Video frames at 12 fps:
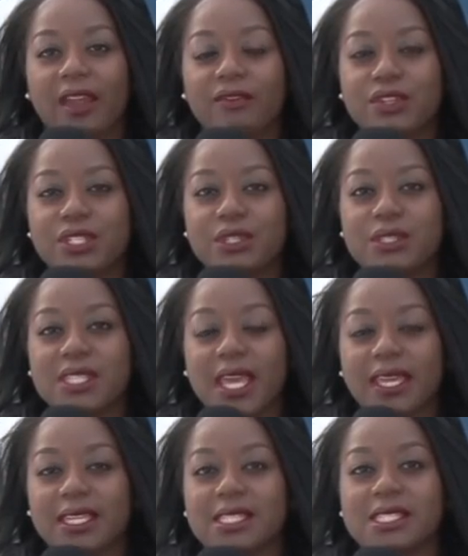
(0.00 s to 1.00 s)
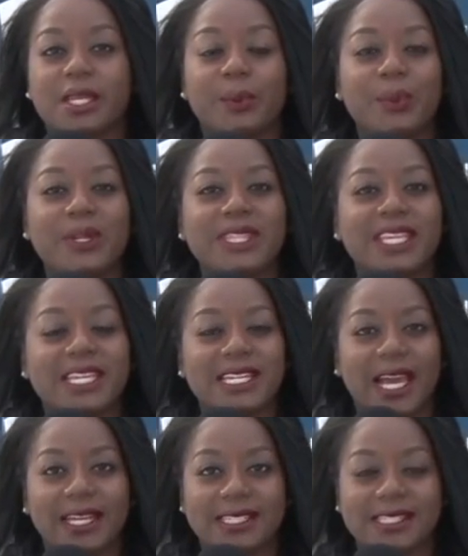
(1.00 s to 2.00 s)
Every two seconds, someone in the
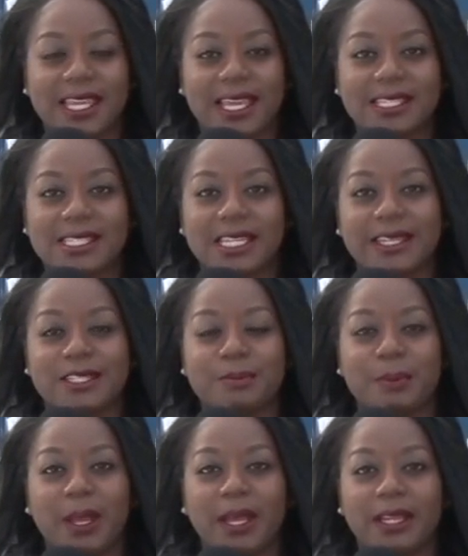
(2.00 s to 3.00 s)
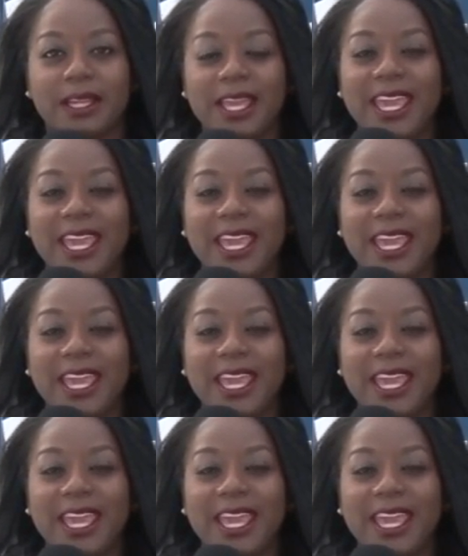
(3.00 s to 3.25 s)
United States needs blood.